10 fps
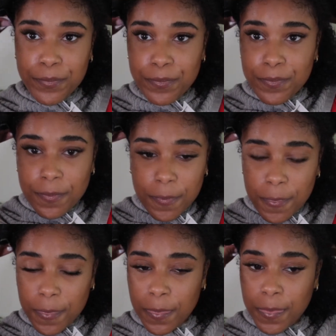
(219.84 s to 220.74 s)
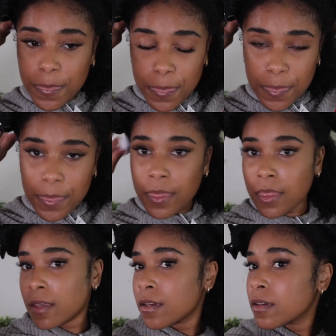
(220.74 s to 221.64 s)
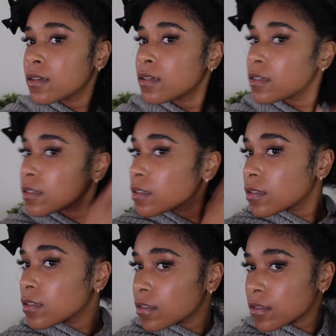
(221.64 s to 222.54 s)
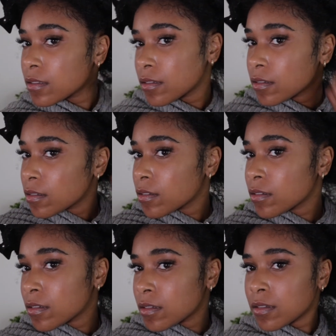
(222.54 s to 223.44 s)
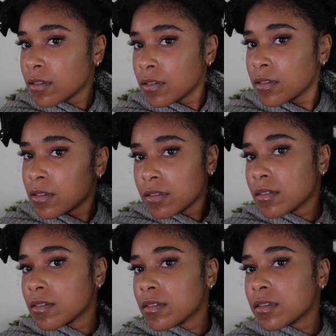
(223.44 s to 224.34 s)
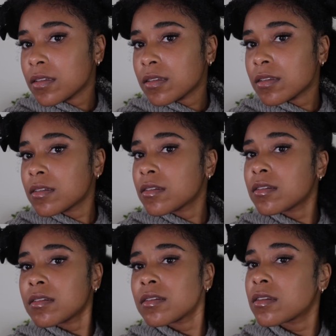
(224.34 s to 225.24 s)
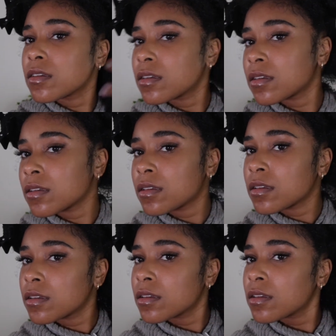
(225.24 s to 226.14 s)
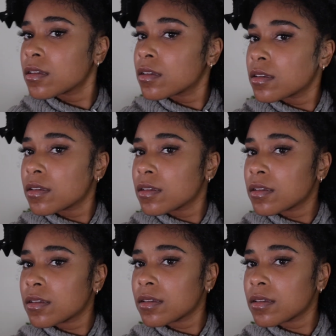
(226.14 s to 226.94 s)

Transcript: Nobody speaks.